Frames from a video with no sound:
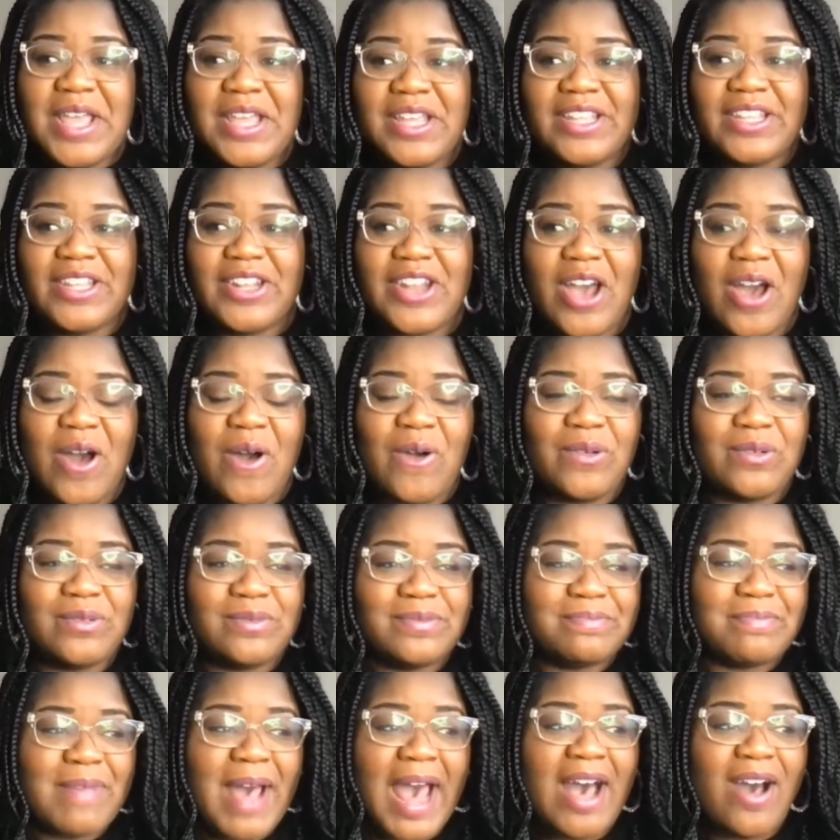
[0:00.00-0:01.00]
you know,
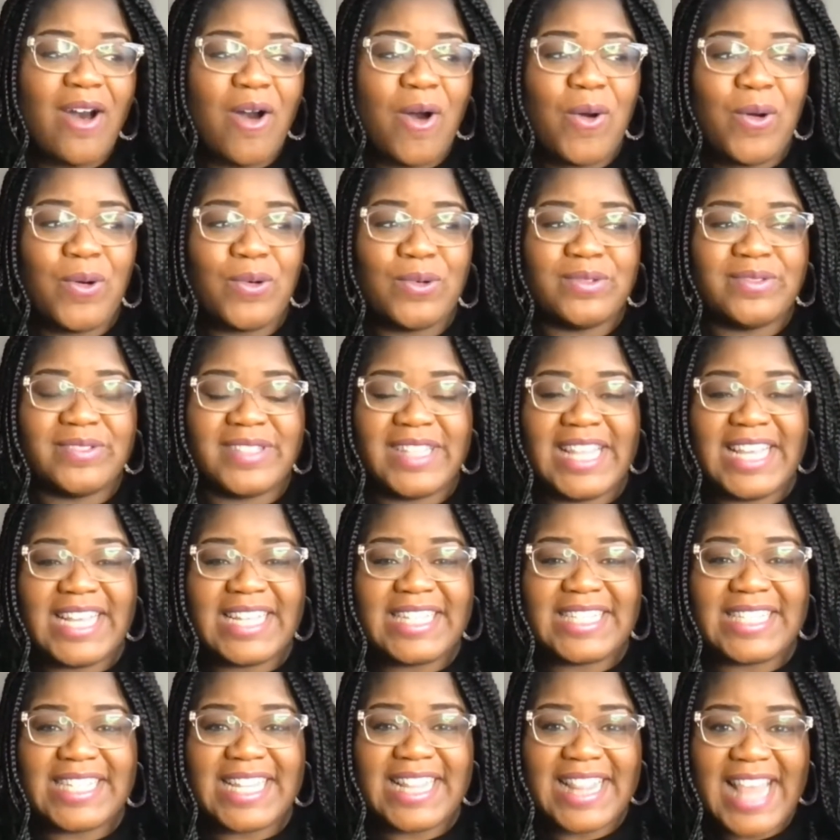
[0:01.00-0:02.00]
my old
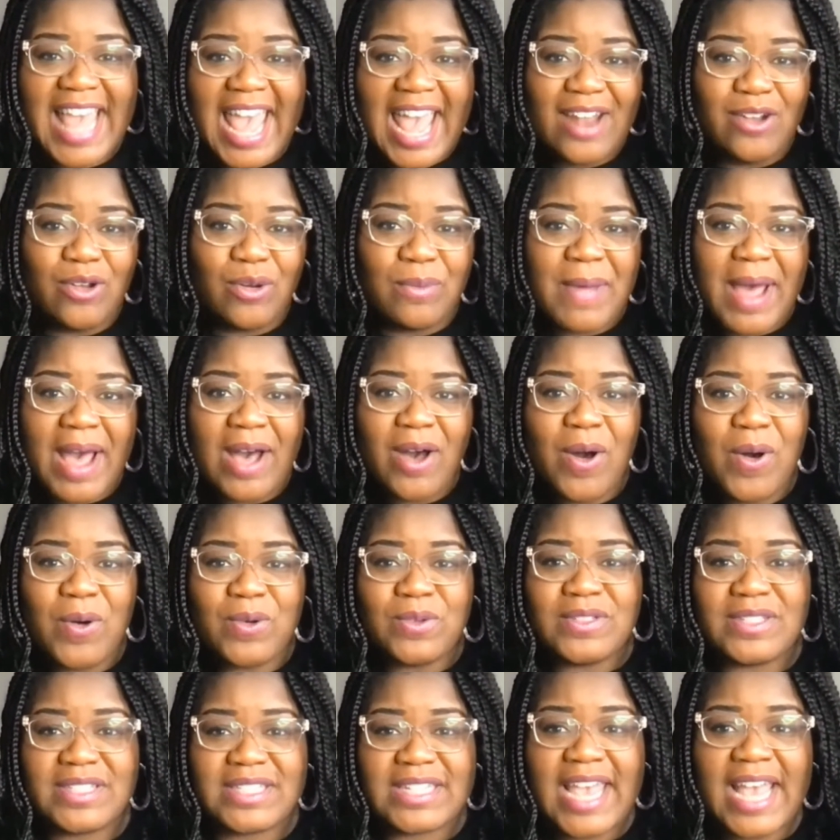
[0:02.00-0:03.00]
this and that, or my
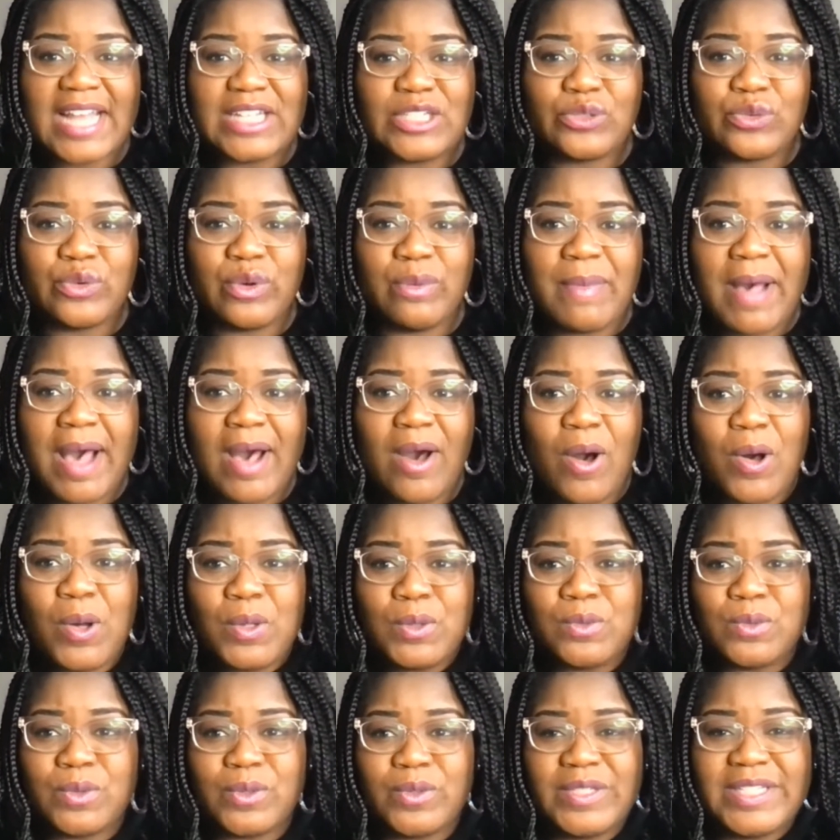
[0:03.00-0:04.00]
old schedule, my
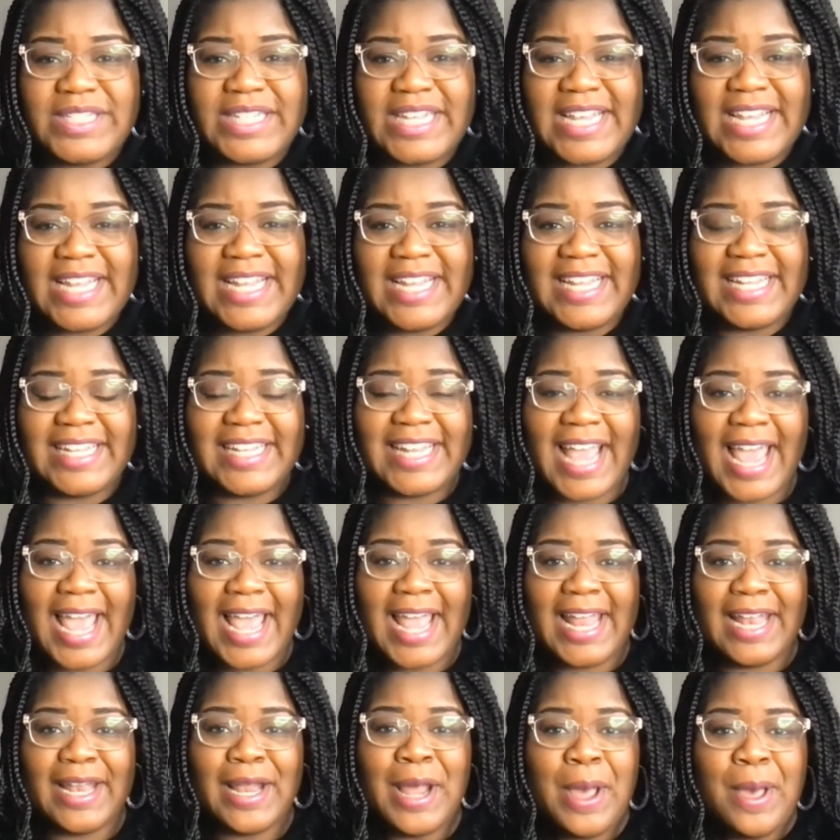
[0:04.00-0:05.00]
old routine,
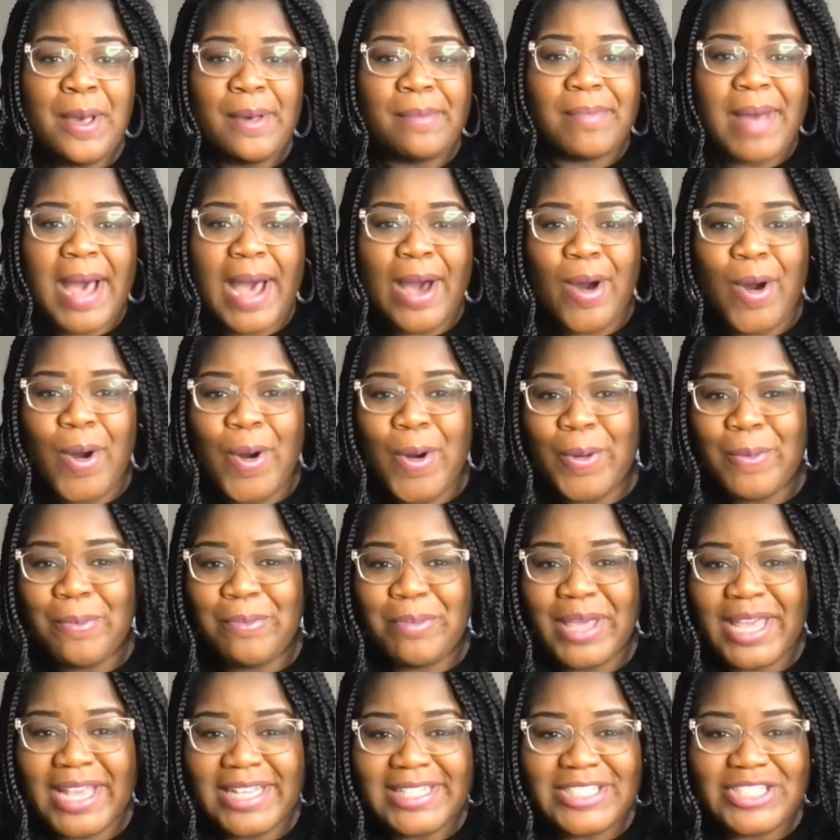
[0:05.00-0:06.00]
and my old
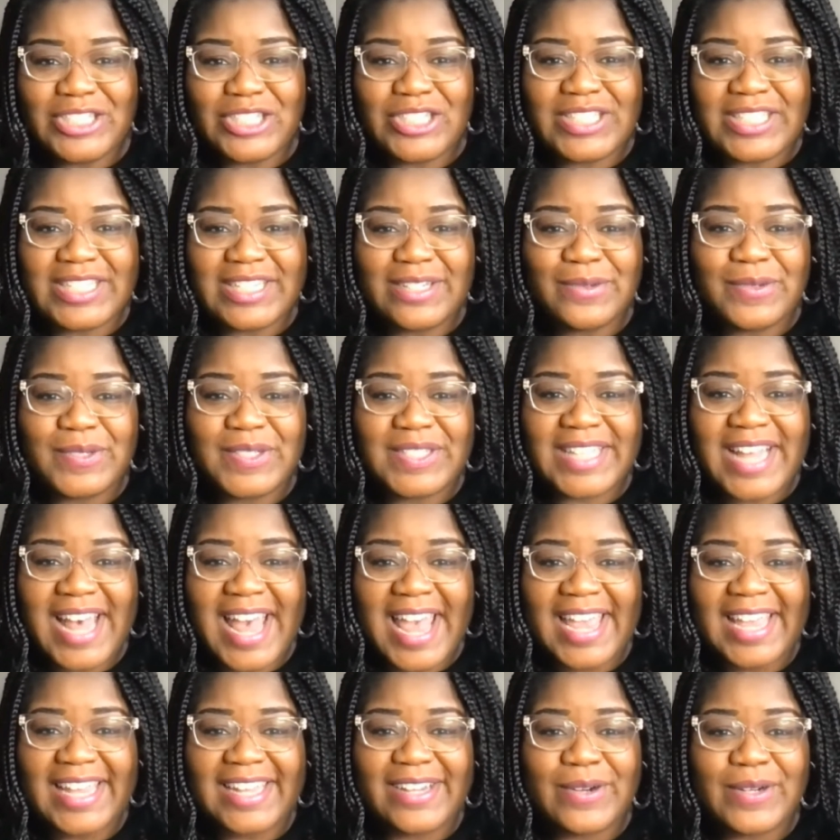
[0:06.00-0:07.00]
pictures. And it was
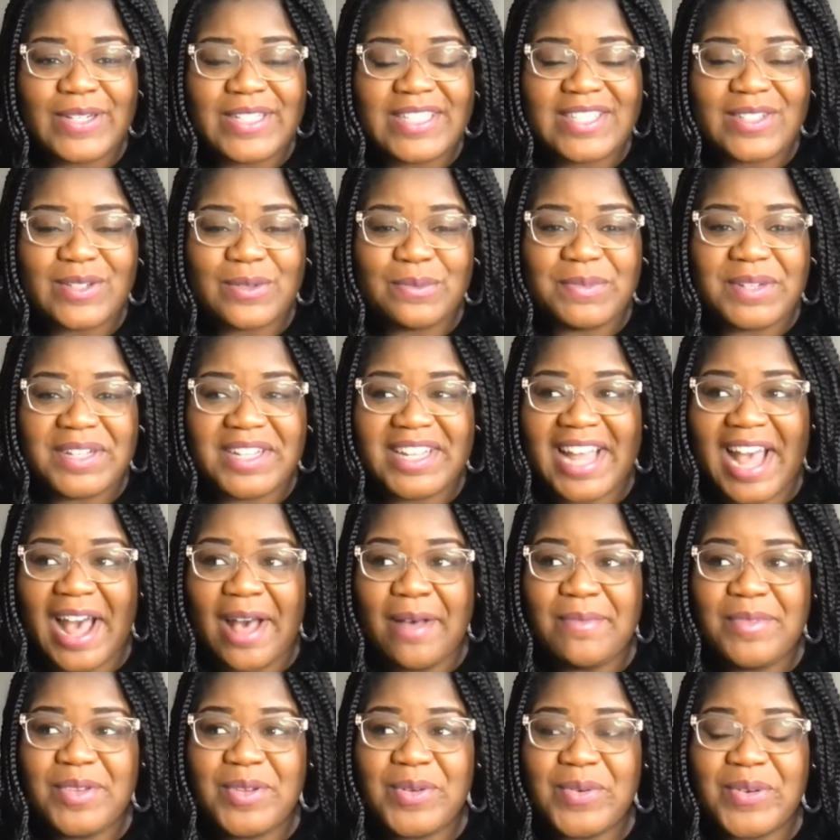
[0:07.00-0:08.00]
like, Krystle, but
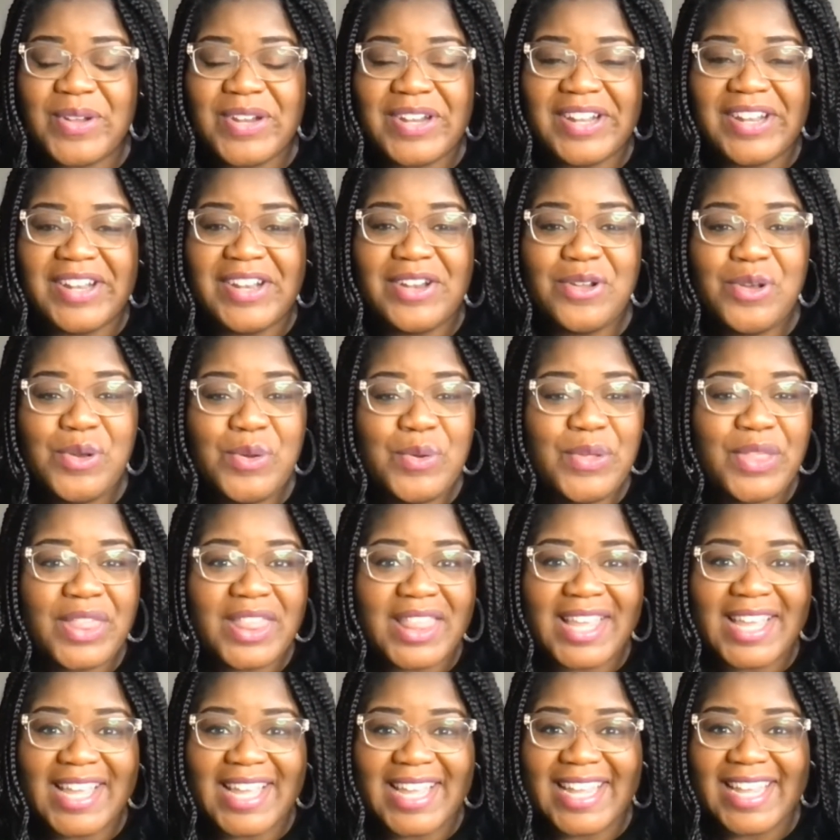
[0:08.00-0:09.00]
I'm doing a new
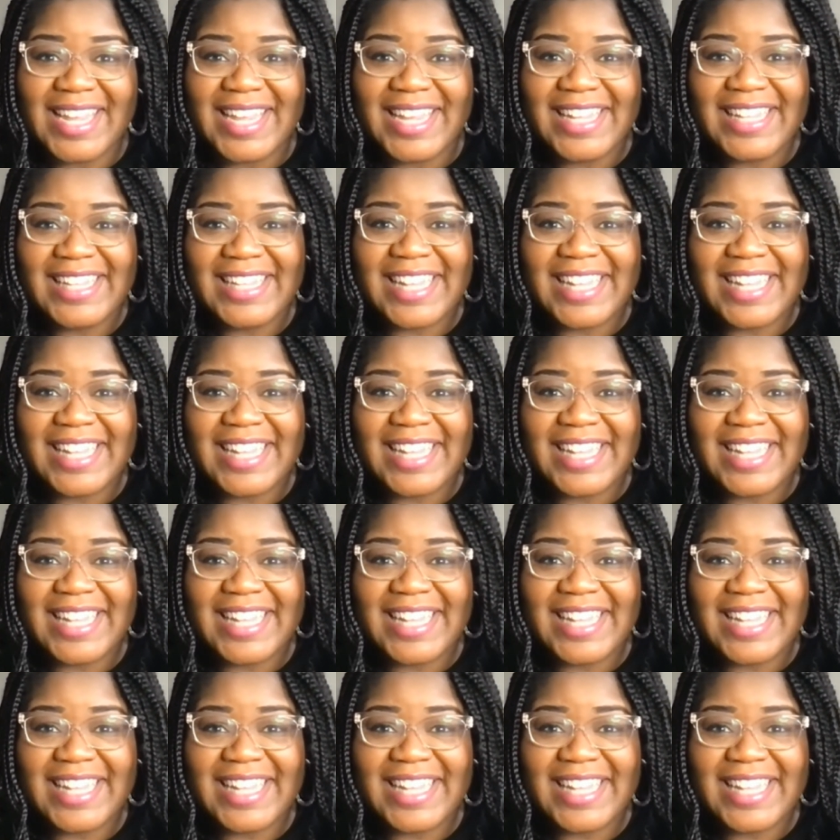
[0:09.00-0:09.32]
thing.